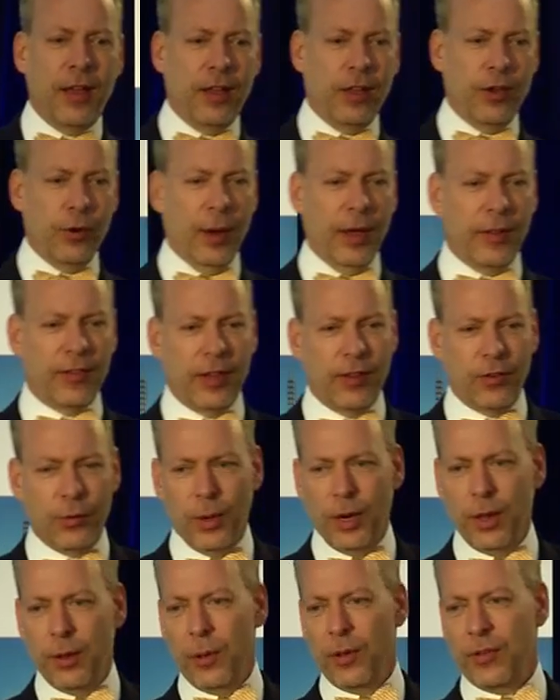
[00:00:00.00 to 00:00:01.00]
The US has
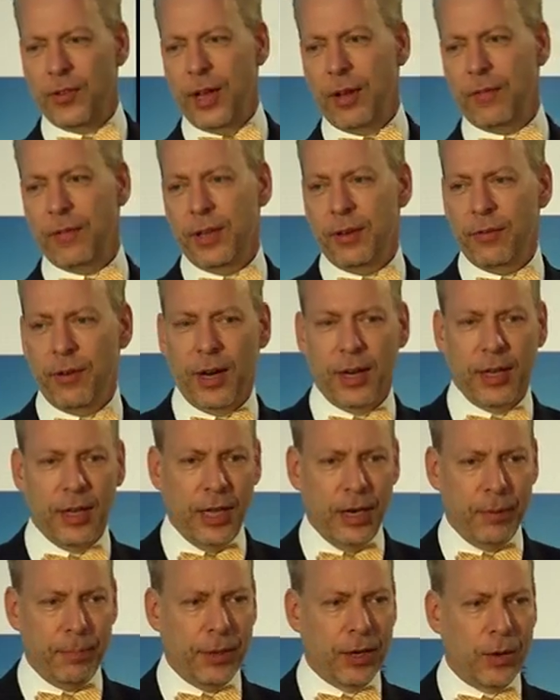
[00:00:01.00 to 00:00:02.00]
one of the most heavily
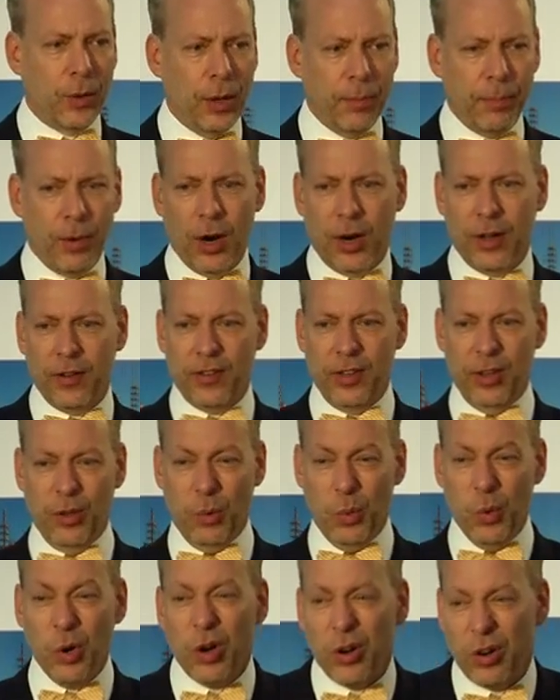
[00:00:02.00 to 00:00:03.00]
regulated Bitcoin markets in the
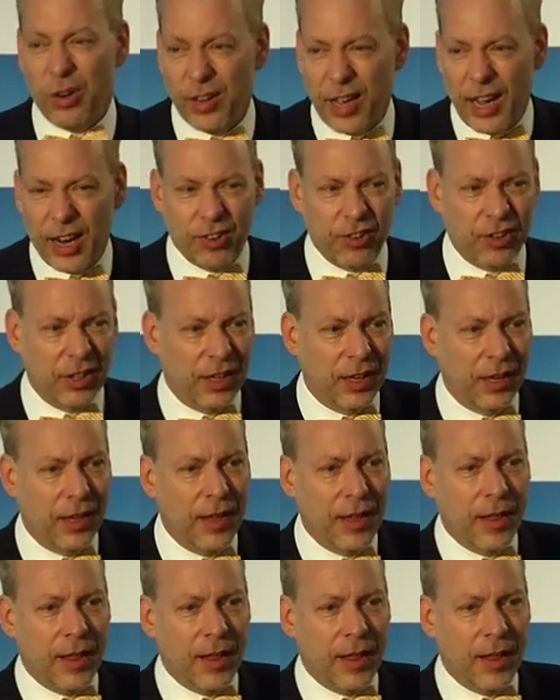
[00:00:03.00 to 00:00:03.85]
world, actually.